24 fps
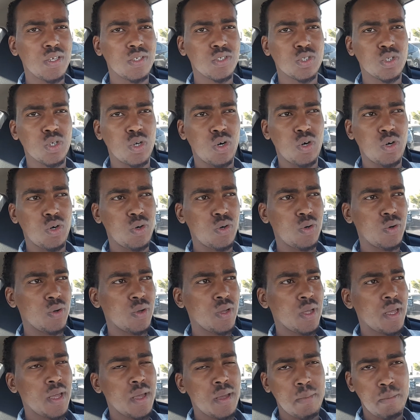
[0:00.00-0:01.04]
So
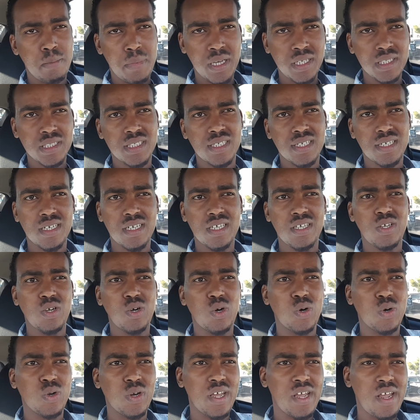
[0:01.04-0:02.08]
basically
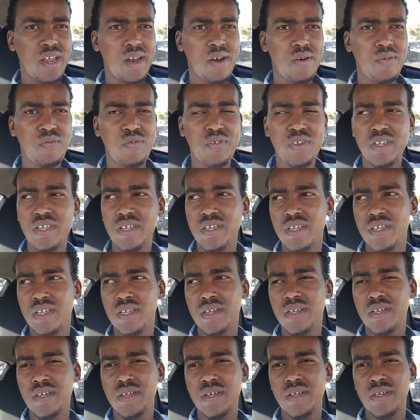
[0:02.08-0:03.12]
on every
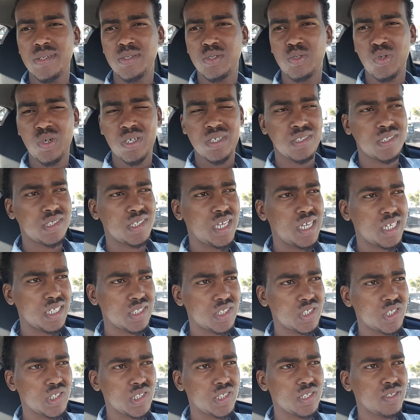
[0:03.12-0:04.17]

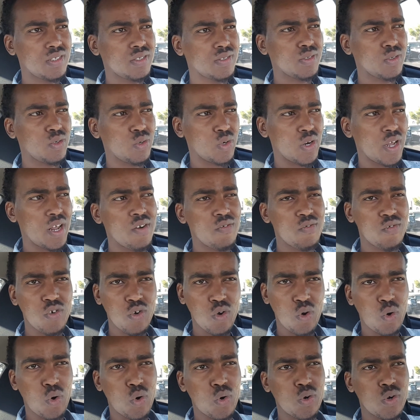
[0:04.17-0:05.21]
transaction, on every
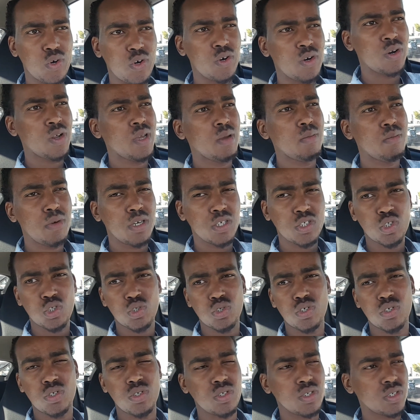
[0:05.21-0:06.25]
order, make
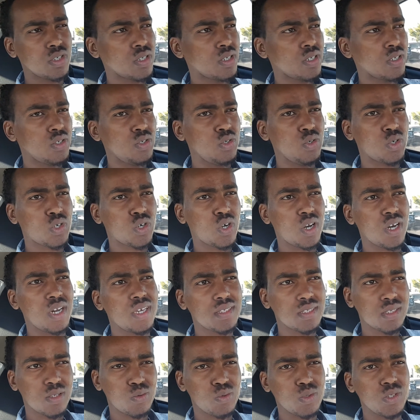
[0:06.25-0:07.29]
sure you
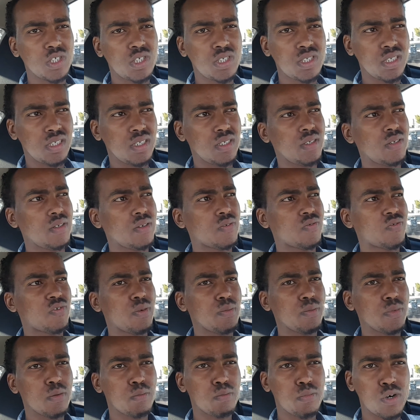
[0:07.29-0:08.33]
collect the receipt
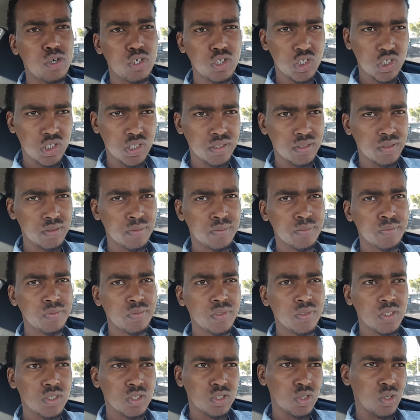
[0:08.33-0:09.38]
from the merchant.
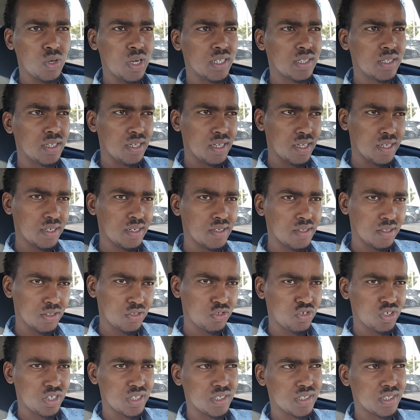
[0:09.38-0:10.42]
So at the end of the
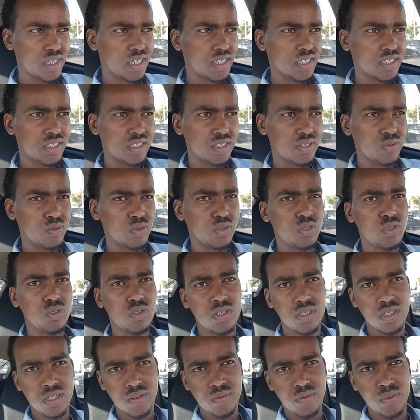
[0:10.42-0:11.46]
transaction, when you
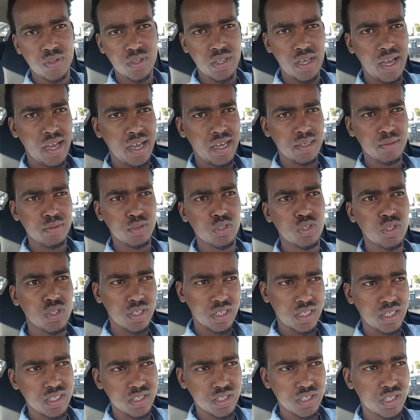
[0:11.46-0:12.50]
deliver the items to the
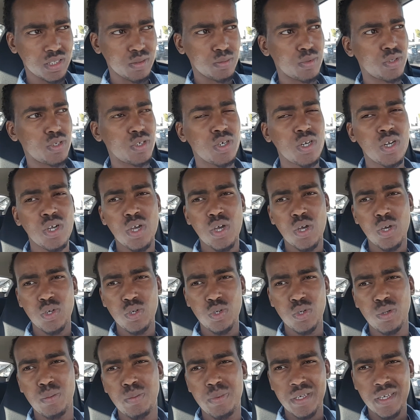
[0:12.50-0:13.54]
customer,
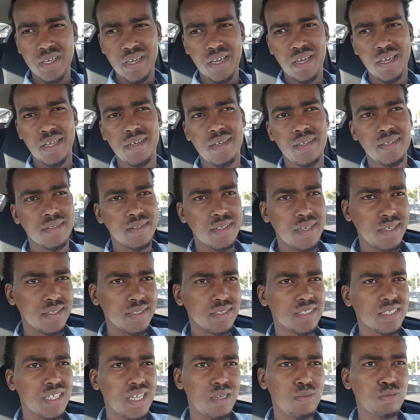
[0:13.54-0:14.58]
you'll be handing that
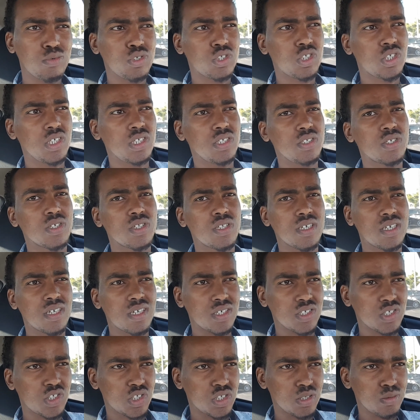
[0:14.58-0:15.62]
same receipt to the
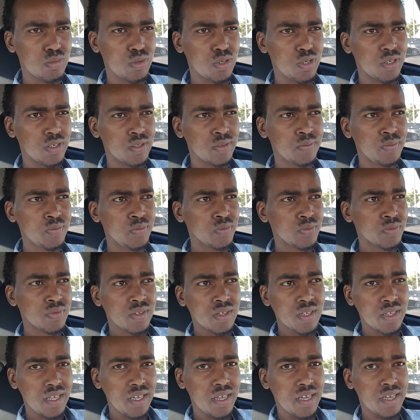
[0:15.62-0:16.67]
customer.
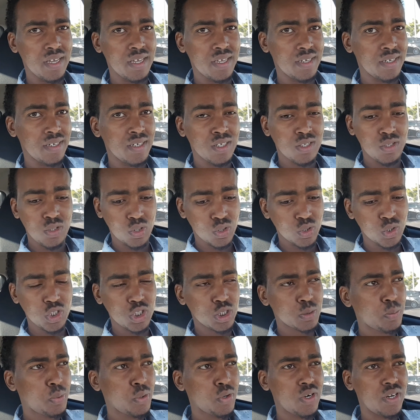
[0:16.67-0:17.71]
And don't
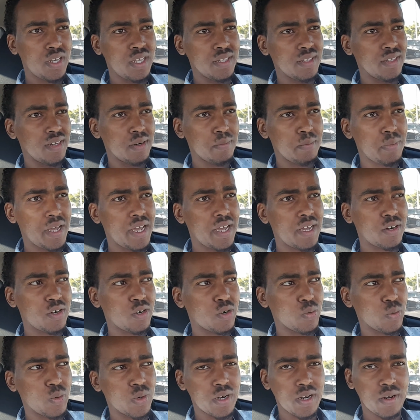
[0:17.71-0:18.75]
just put it in their bag
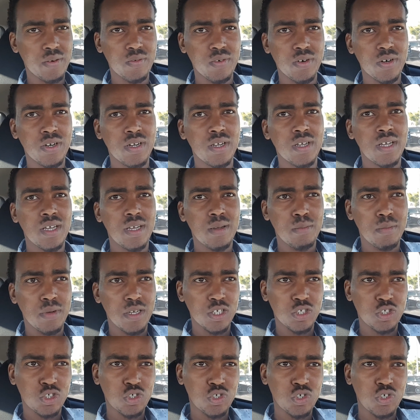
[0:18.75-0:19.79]
or whatever.
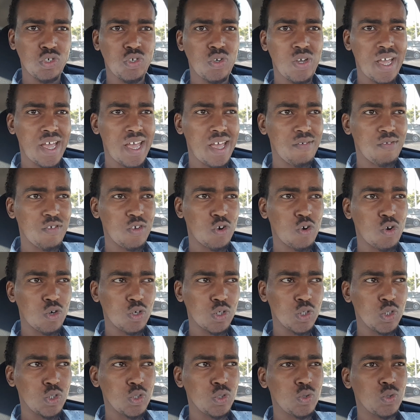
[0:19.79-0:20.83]
Make sure you have it
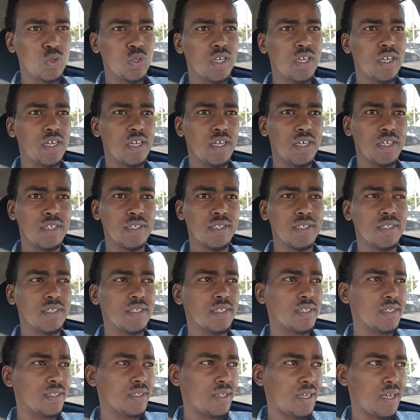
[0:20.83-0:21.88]
on you, and
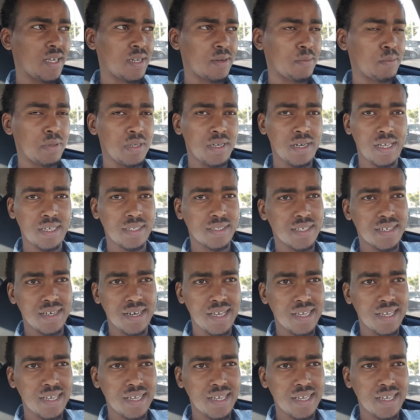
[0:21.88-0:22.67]
that'll be like the